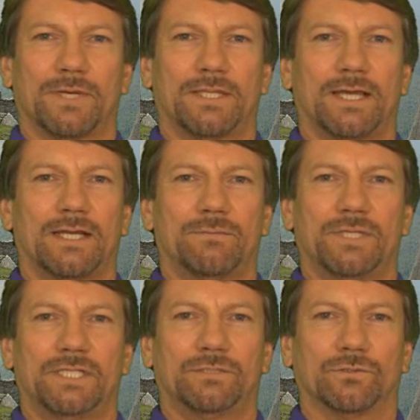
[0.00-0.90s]
By that I
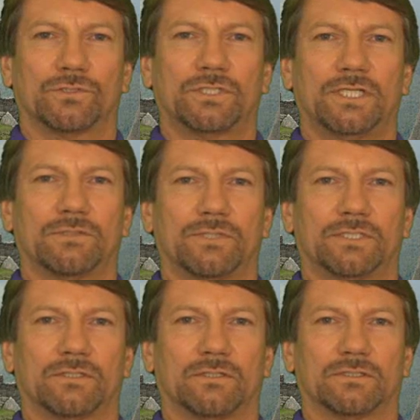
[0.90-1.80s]
mean you'll see the
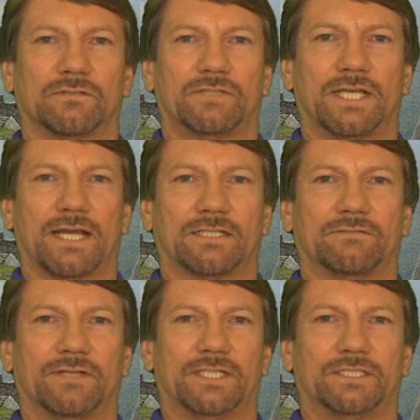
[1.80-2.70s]
results of the
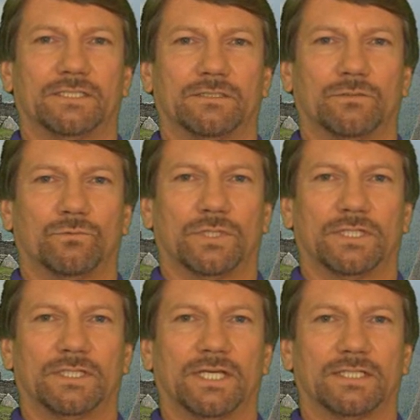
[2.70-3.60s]
activation
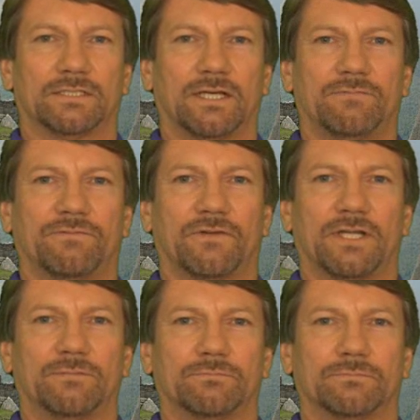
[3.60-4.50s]
within that time
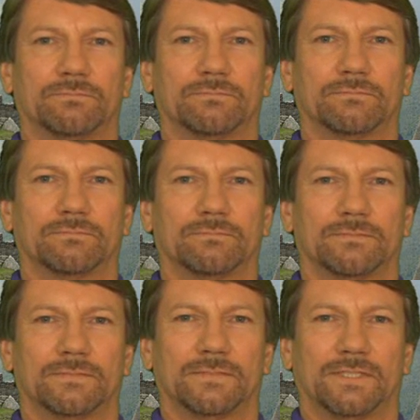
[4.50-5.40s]
frame.
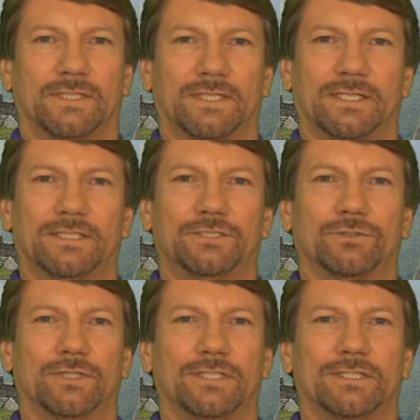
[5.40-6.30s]

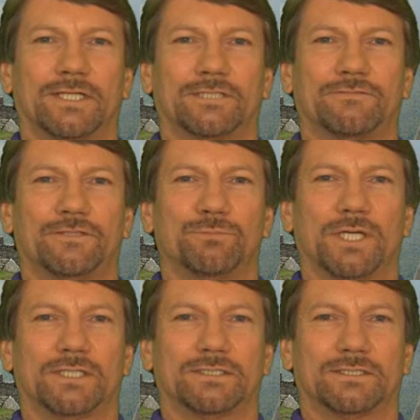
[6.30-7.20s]
Enjoy the next few
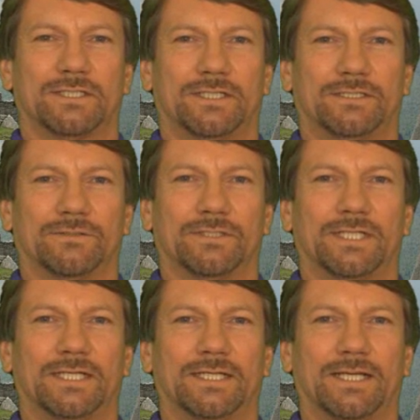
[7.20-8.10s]
months in your
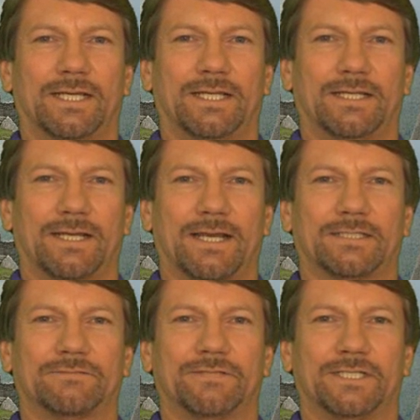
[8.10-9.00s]
DNA
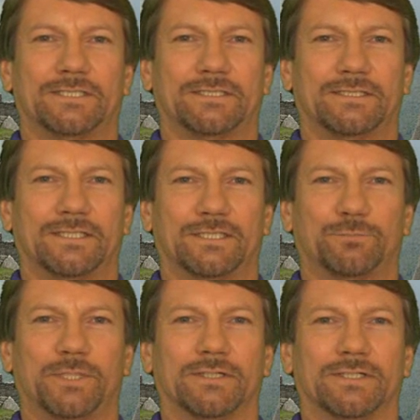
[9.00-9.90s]
activation
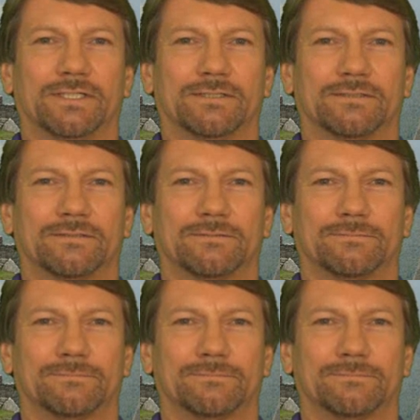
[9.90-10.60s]
experience.